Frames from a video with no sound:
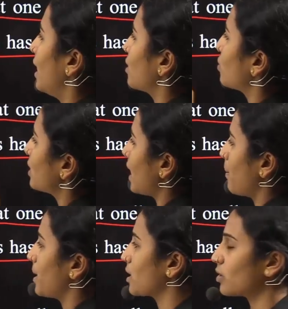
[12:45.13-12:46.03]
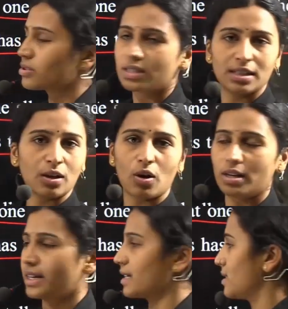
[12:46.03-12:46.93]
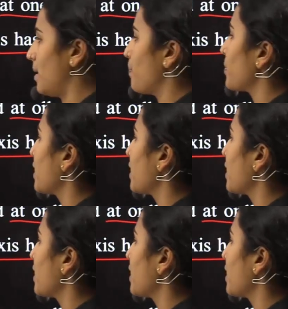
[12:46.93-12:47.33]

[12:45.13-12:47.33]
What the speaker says: and root cap enclosed in the coloriza.